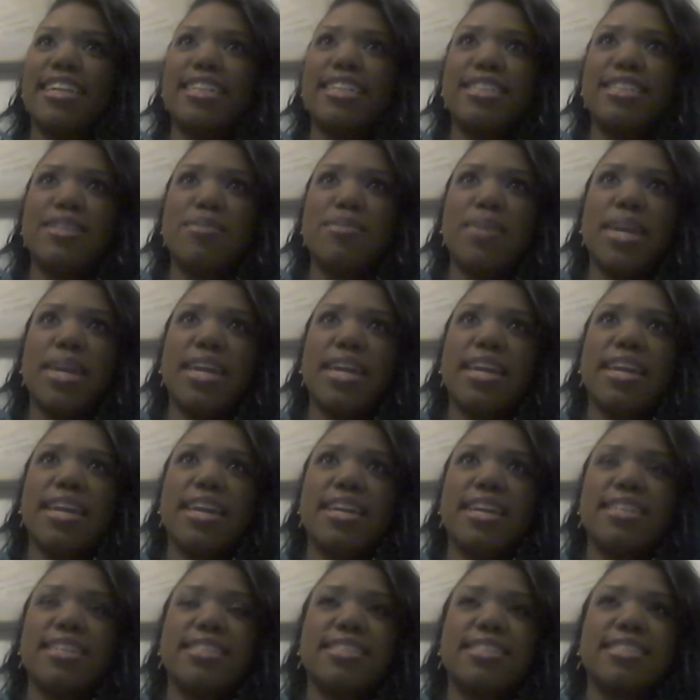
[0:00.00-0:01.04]
to me,
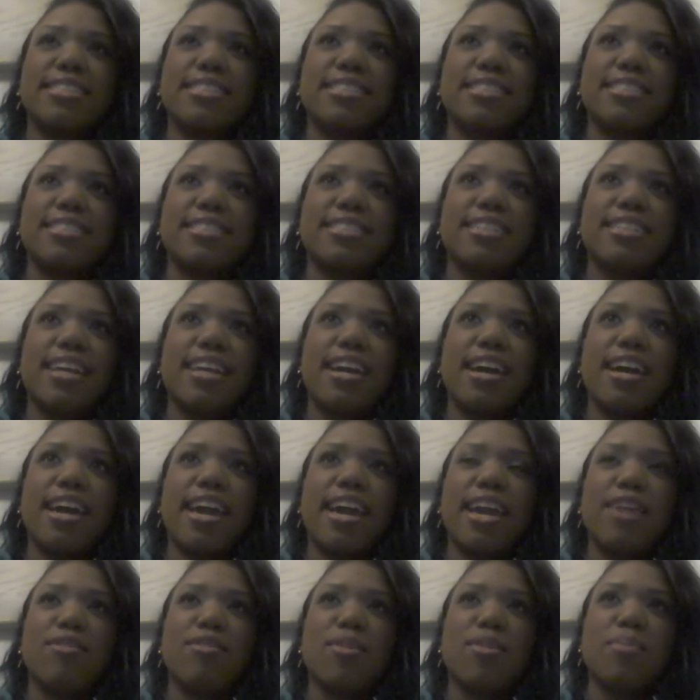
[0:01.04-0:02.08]
it's
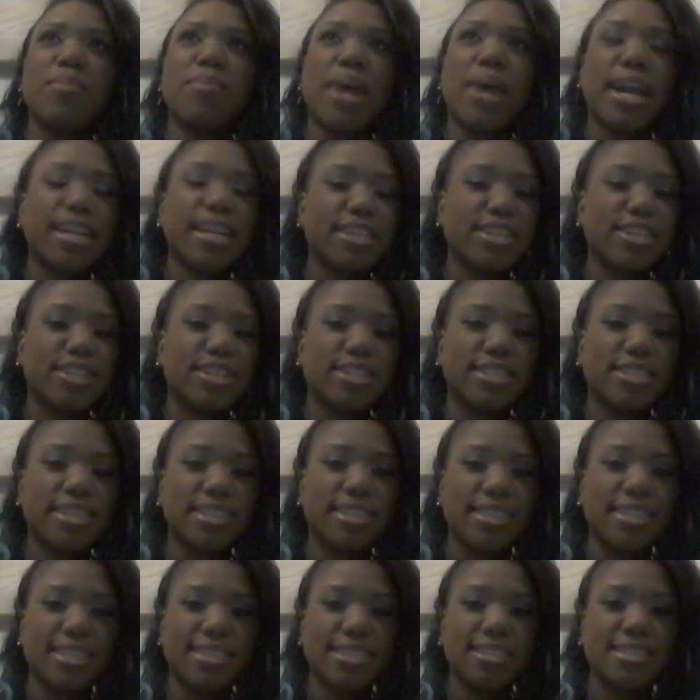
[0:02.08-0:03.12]
a reminder
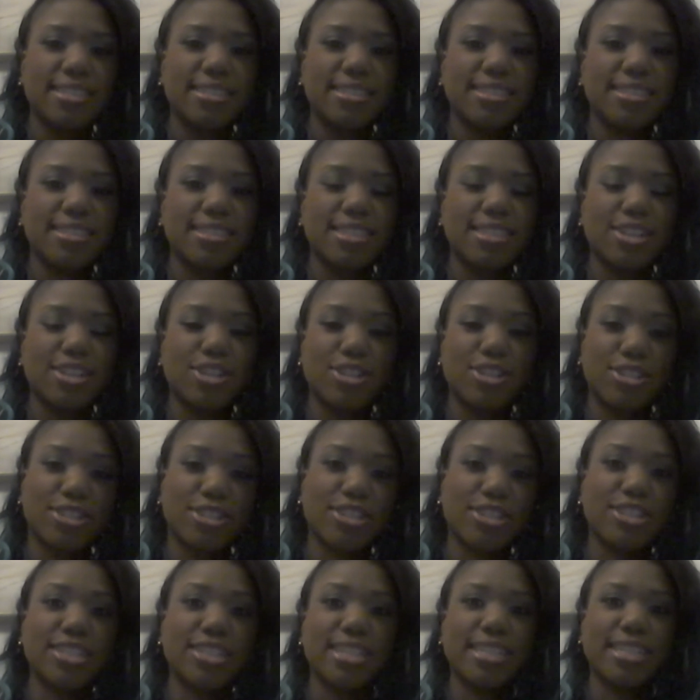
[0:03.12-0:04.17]
that these girls
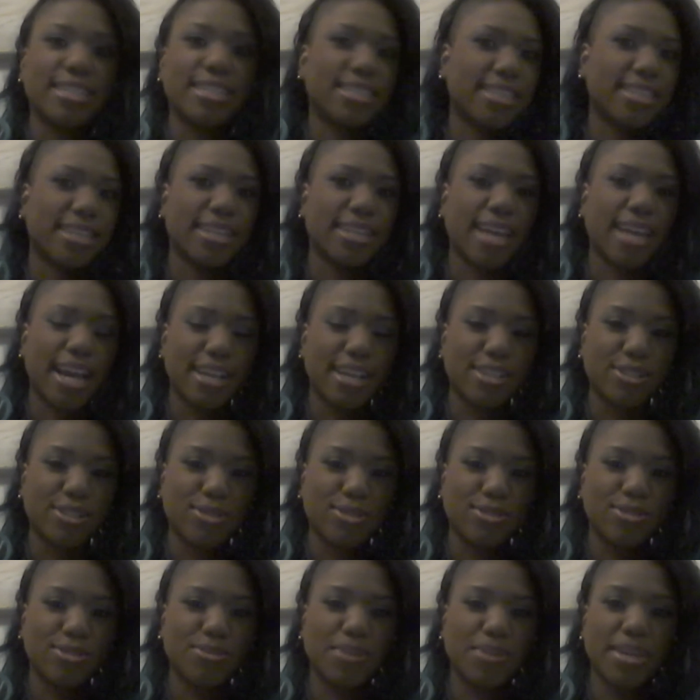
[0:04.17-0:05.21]
are still in high
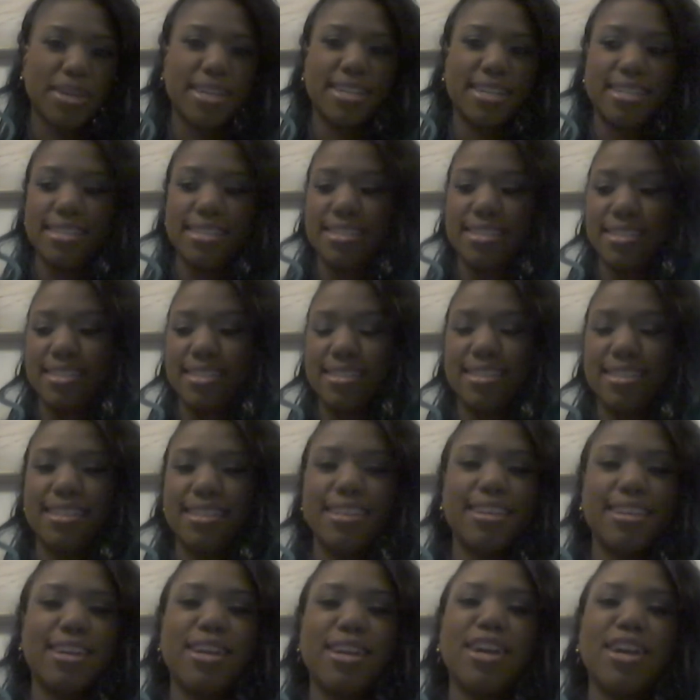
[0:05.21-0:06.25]
school, because
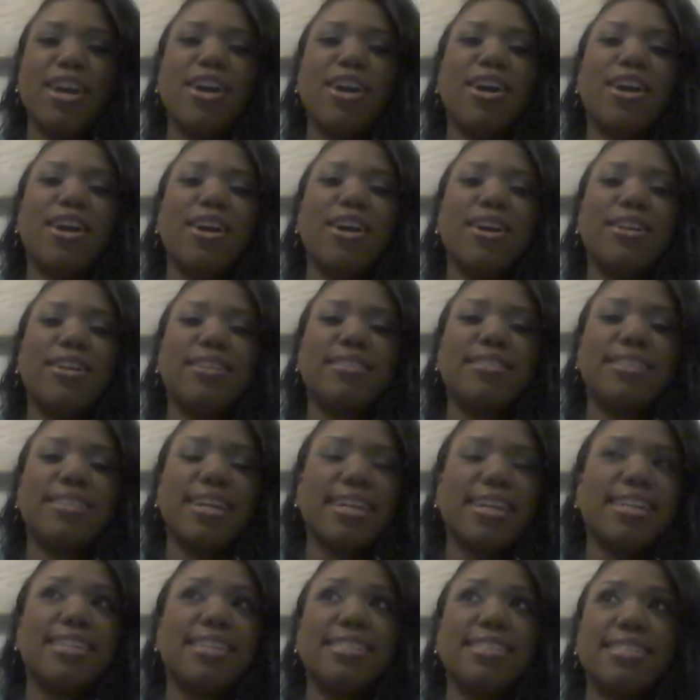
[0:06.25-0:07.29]

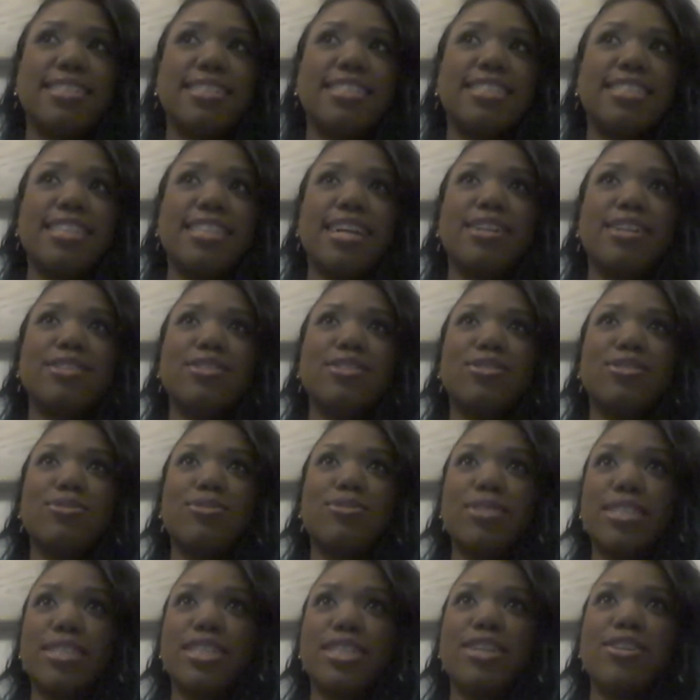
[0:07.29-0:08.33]
it just sounds
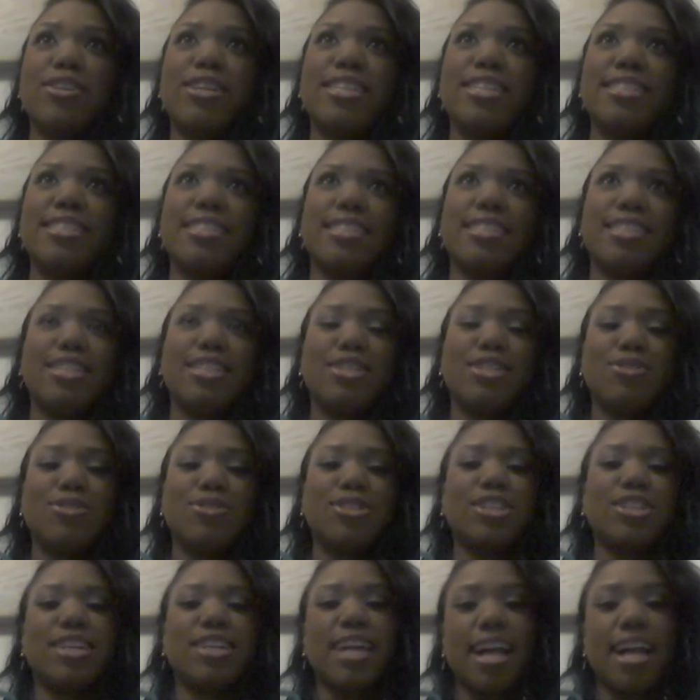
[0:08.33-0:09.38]
really crazy to
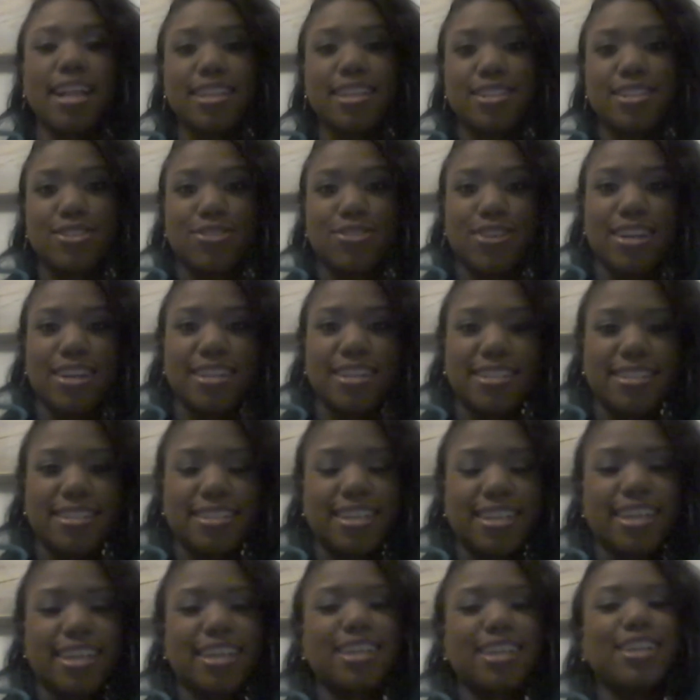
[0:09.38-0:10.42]
use your college fund to
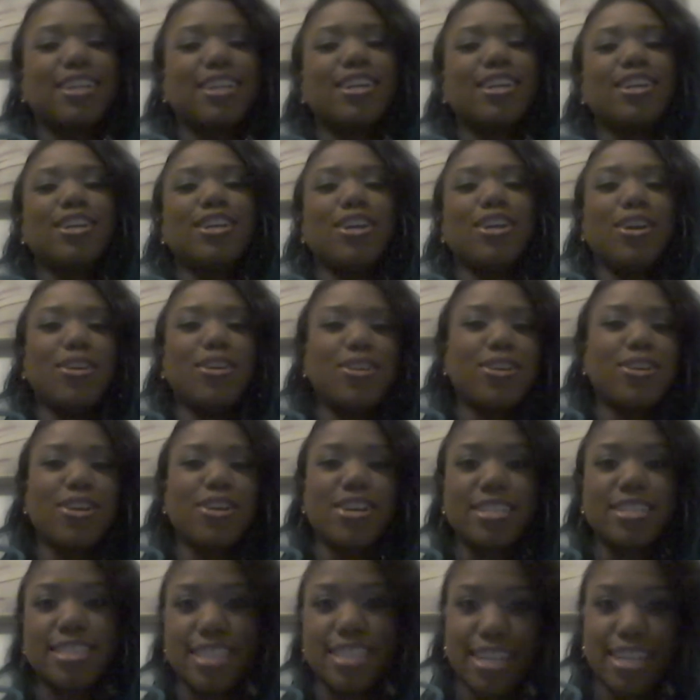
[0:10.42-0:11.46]
go
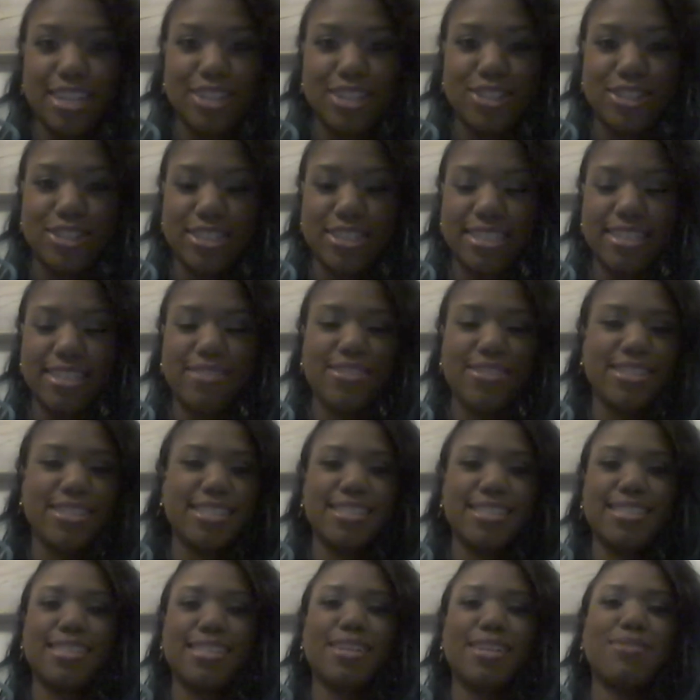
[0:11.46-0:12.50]
across the country to
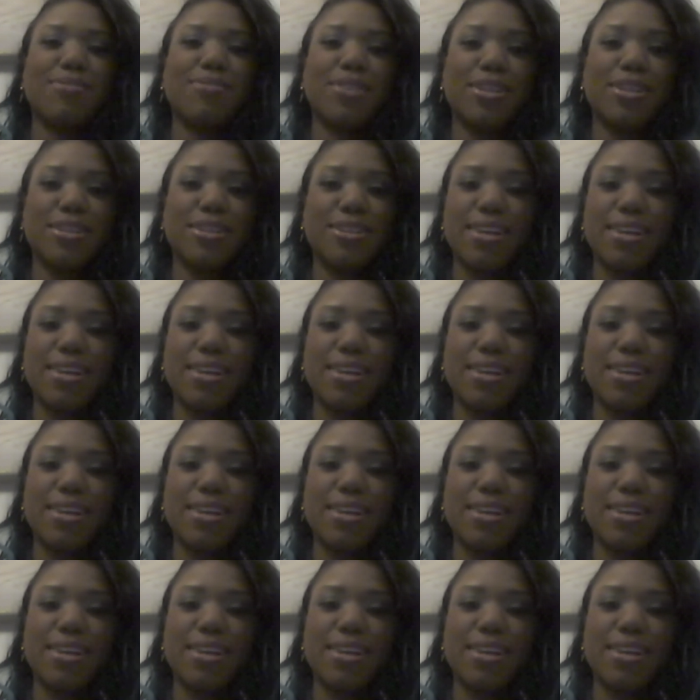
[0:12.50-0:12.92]
visit some